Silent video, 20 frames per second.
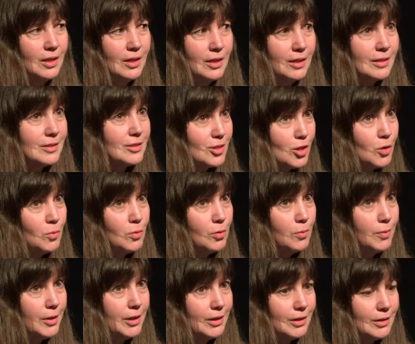and so will
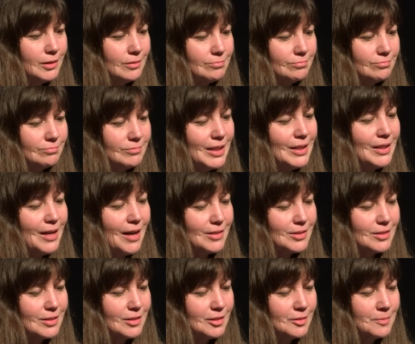we at
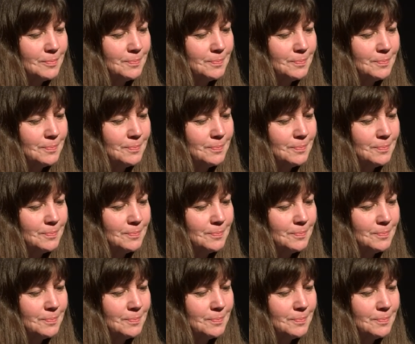NASA.